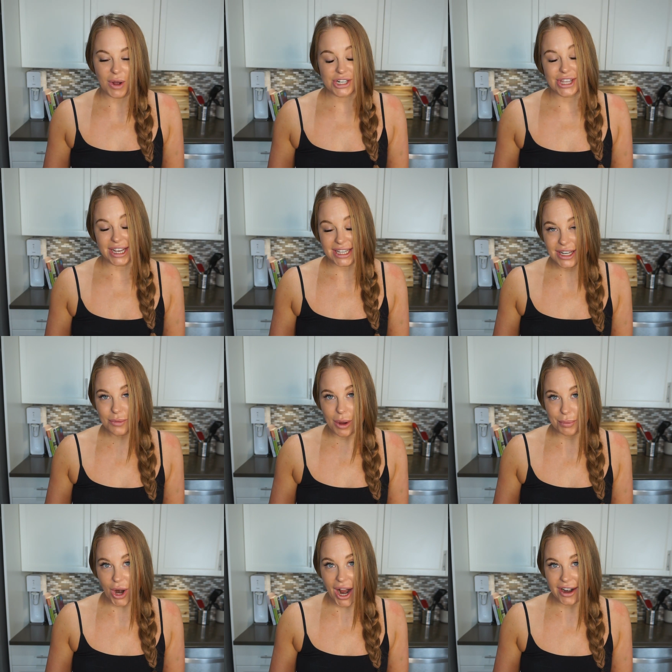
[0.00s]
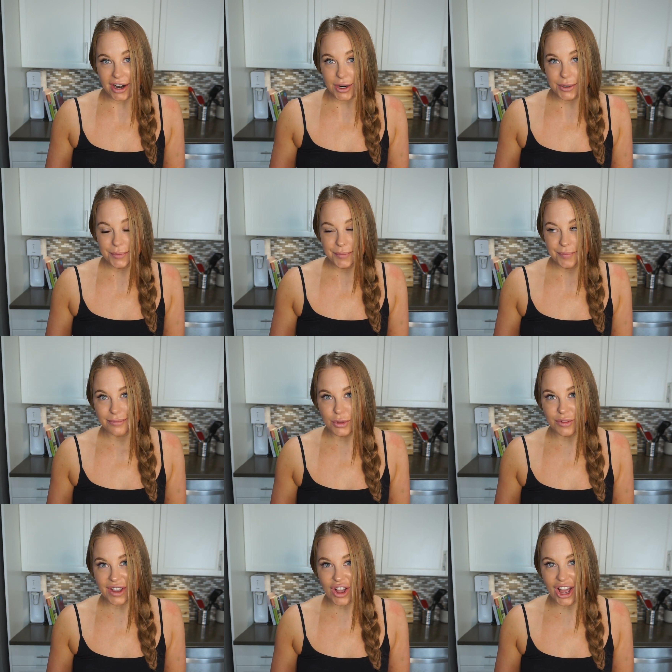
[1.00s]
wash that quinoa prior.
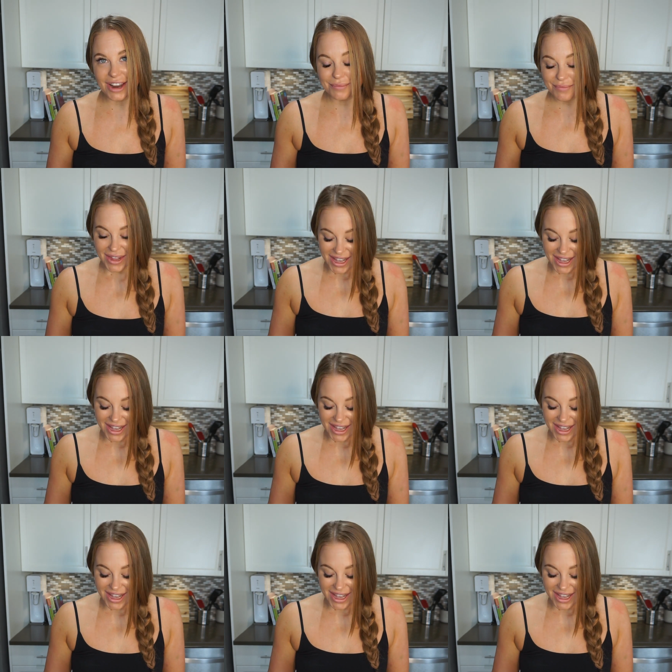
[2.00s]
Moving on.